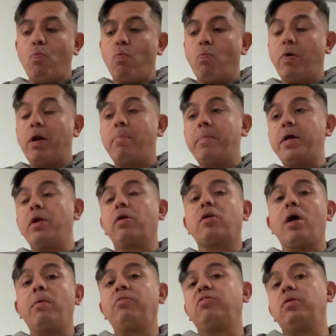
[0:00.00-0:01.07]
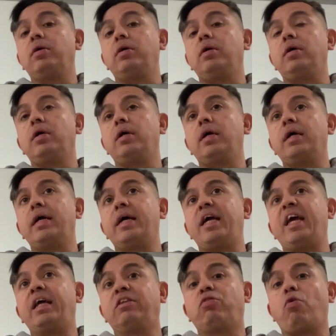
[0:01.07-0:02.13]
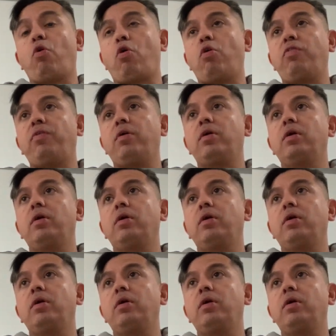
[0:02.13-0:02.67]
a meteor comes into Earth,